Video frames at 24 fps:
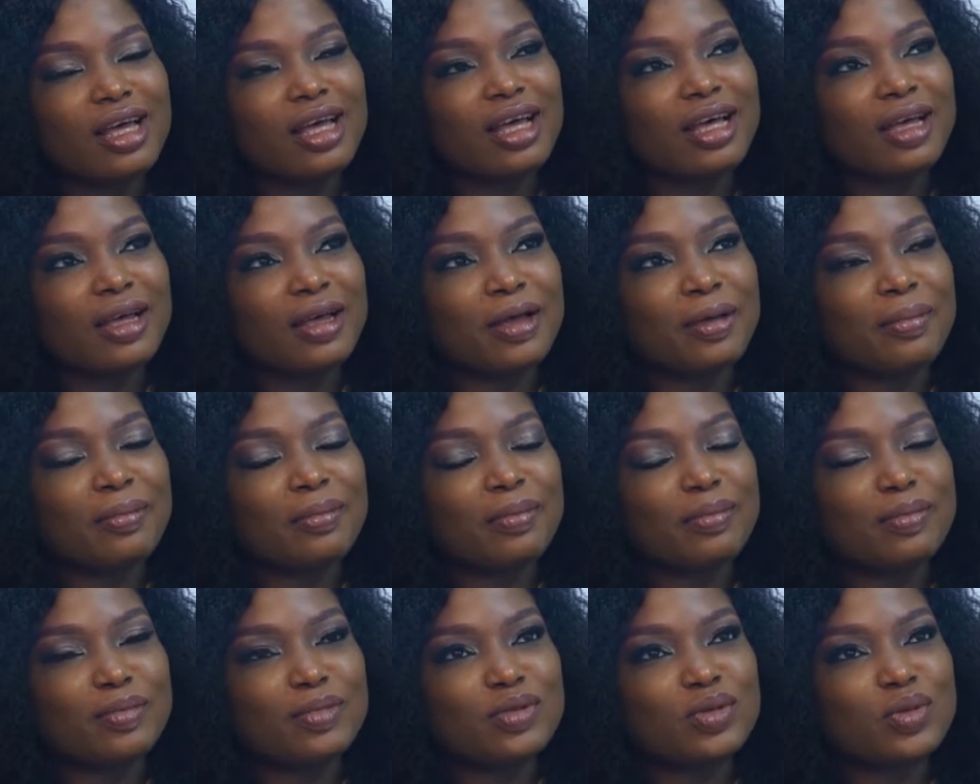
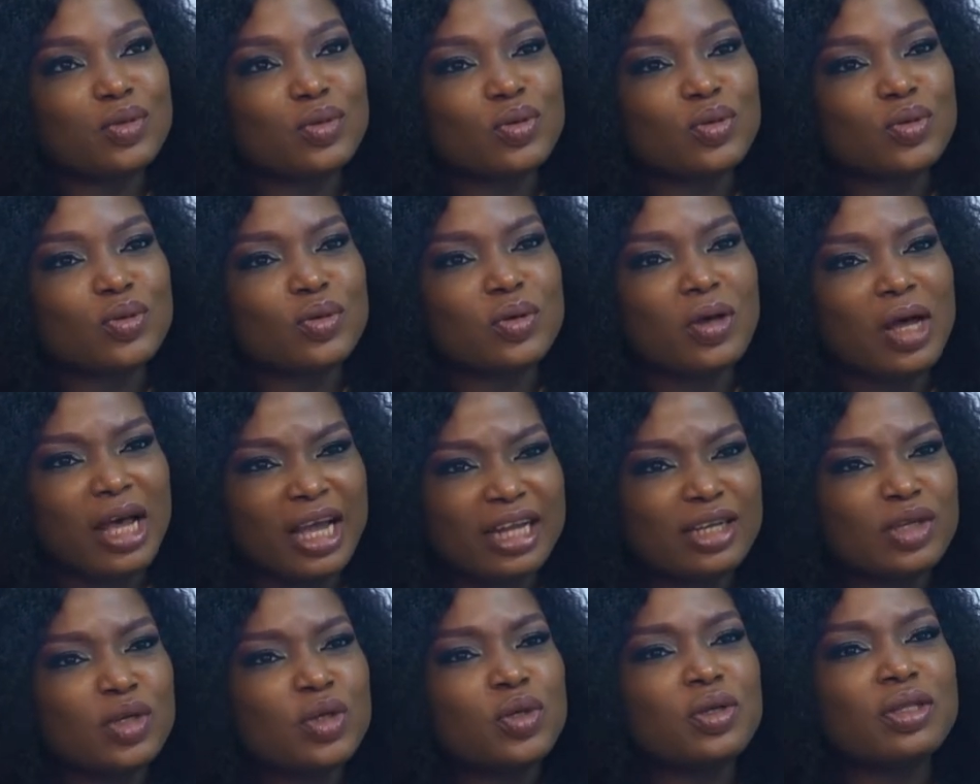Um, so
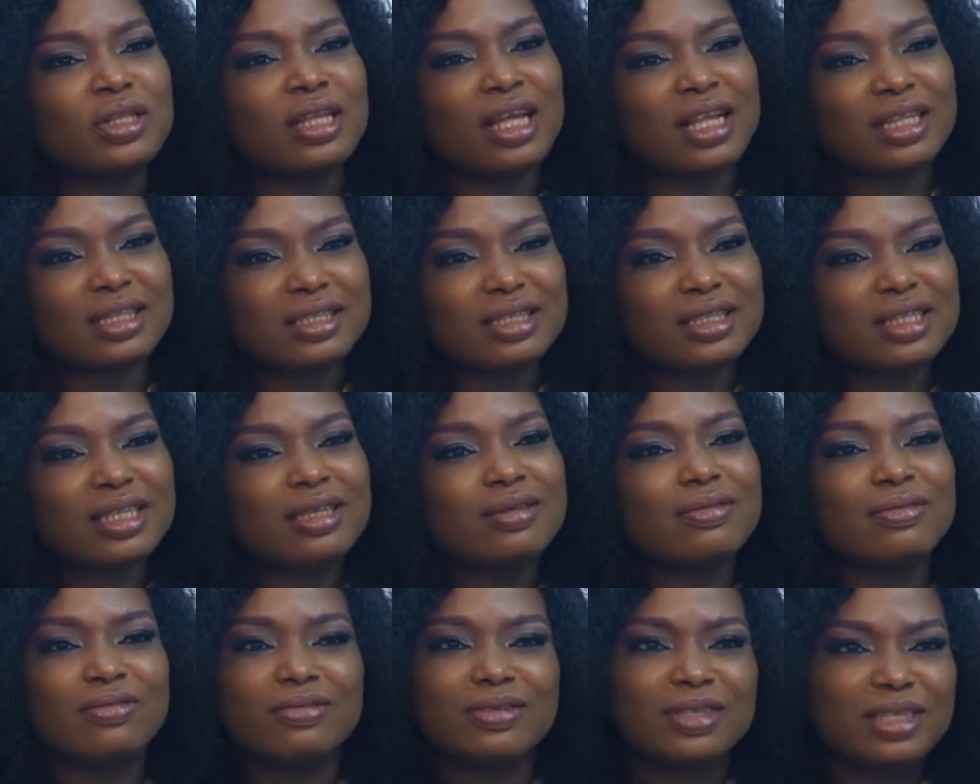I knew that
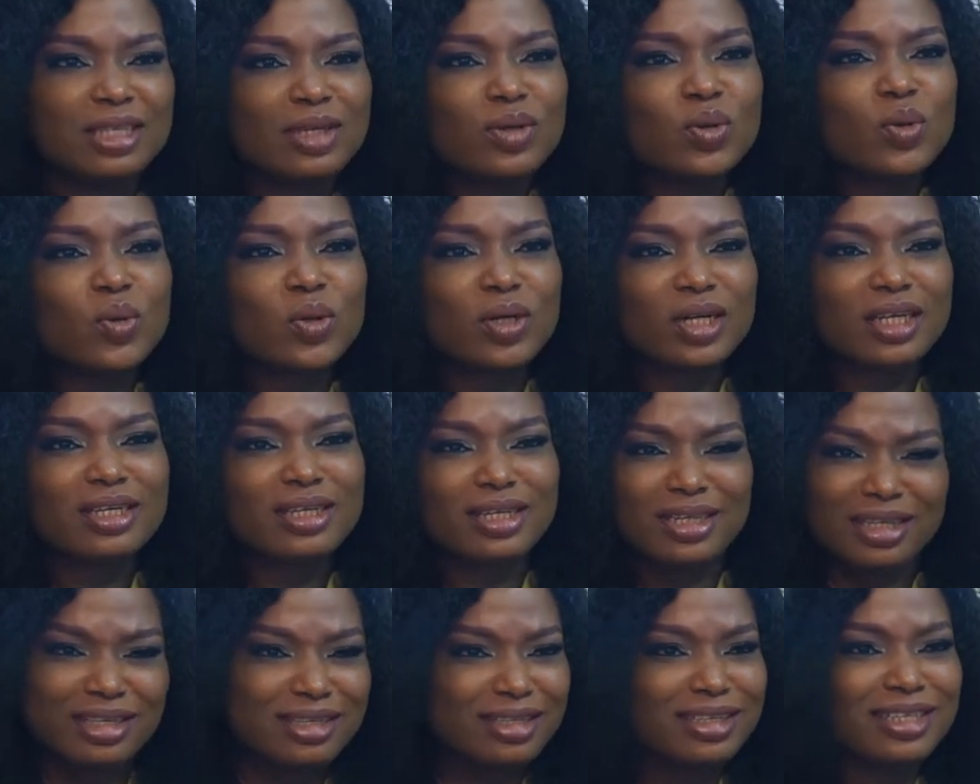if it didn't work,
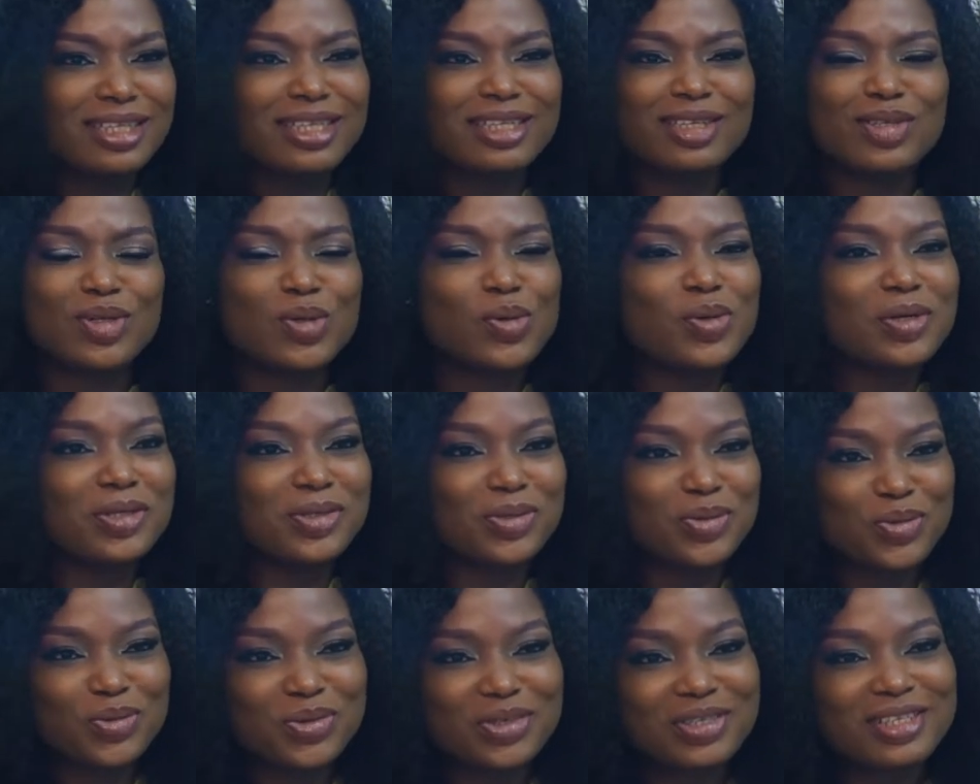no
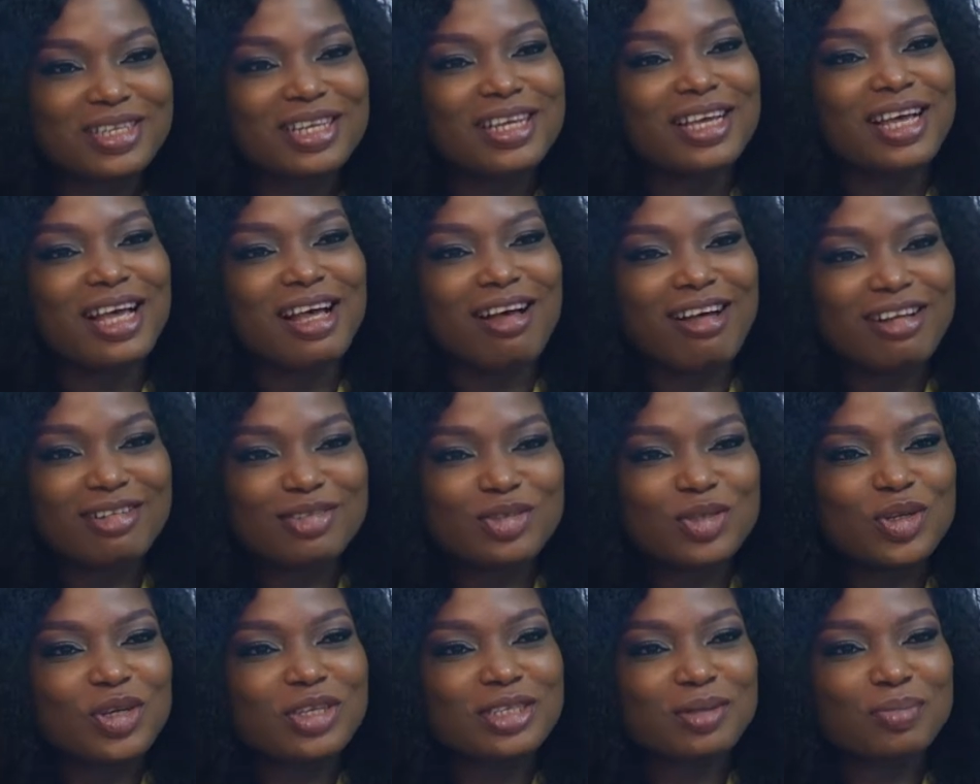issues. I'll
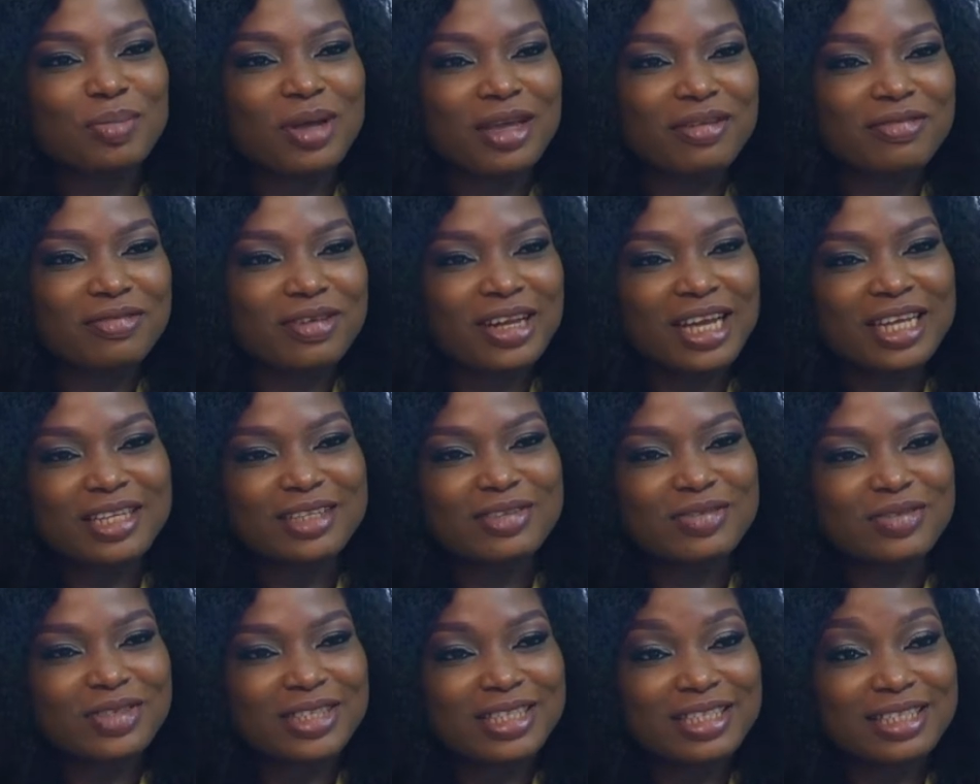dust my flight
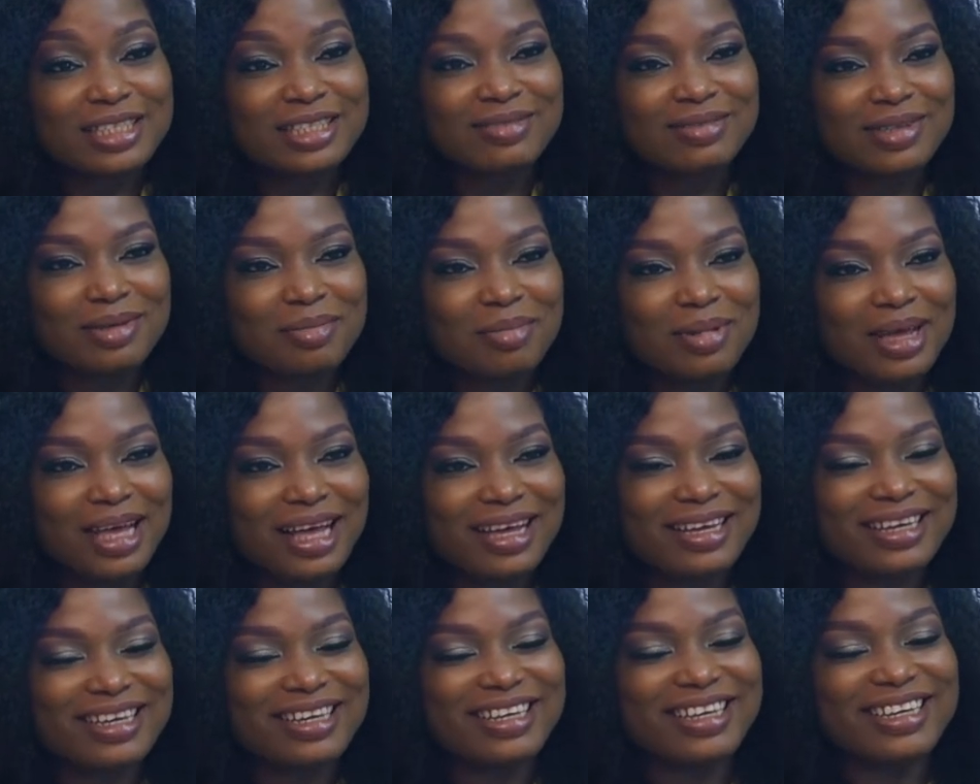CV
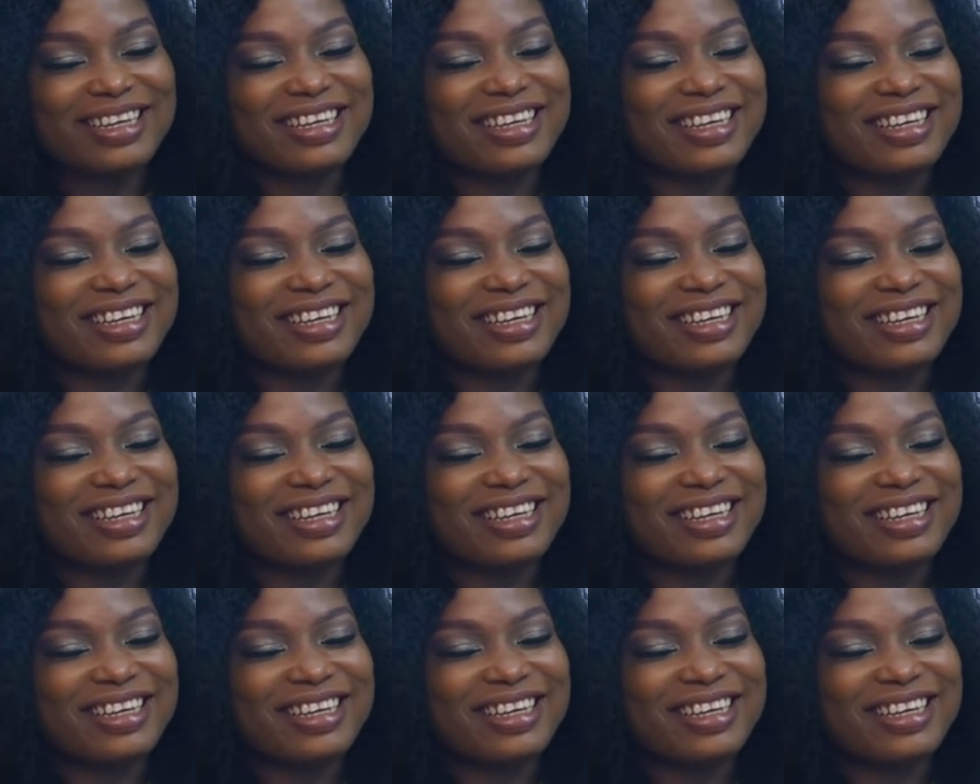back